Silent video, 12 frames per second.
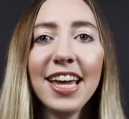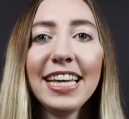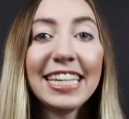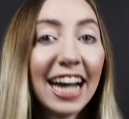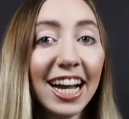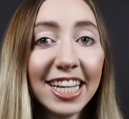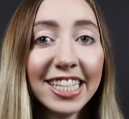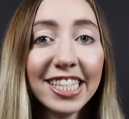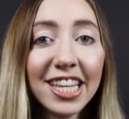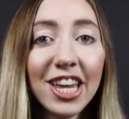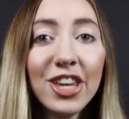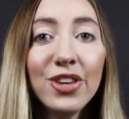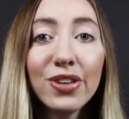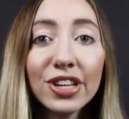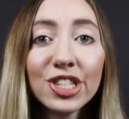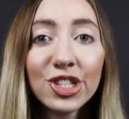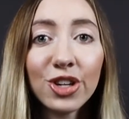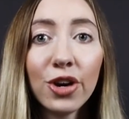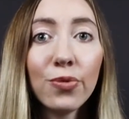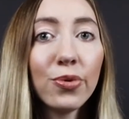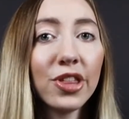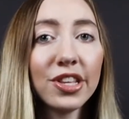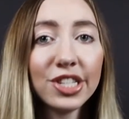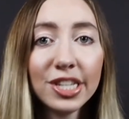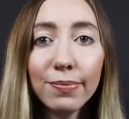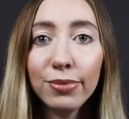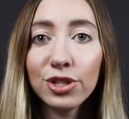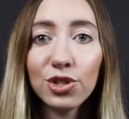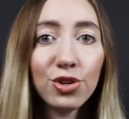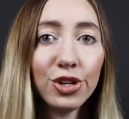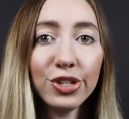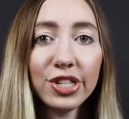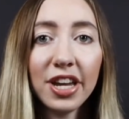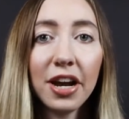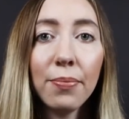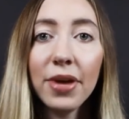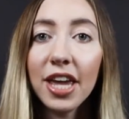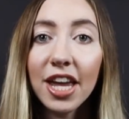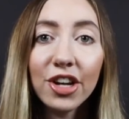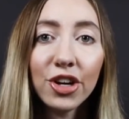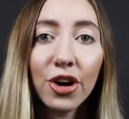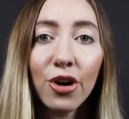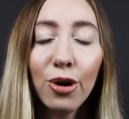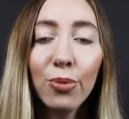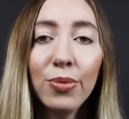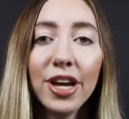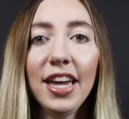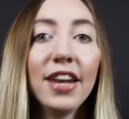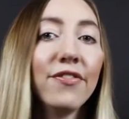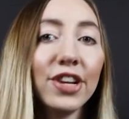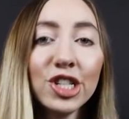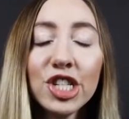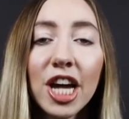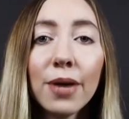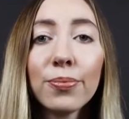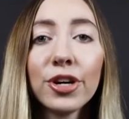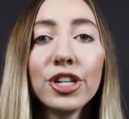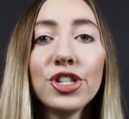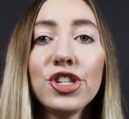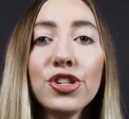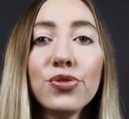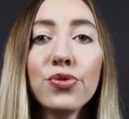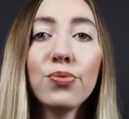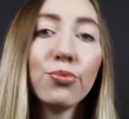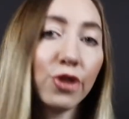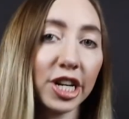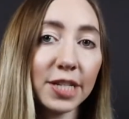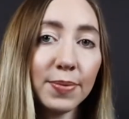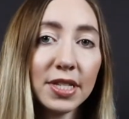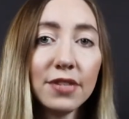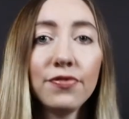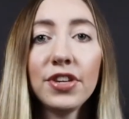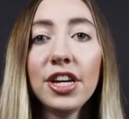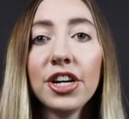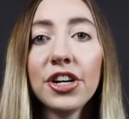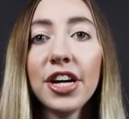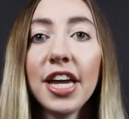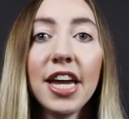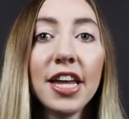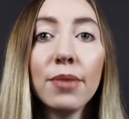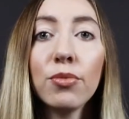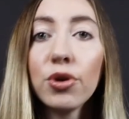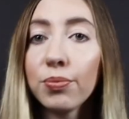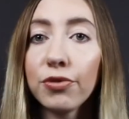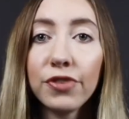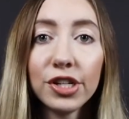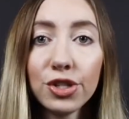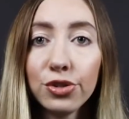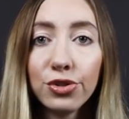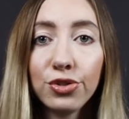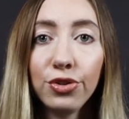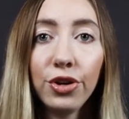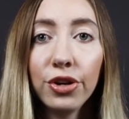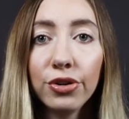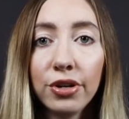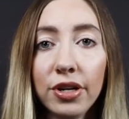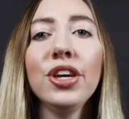Guys, you can start with a simple studio setup in your home and eventually upgrade to more expensive gear and a more professional studio.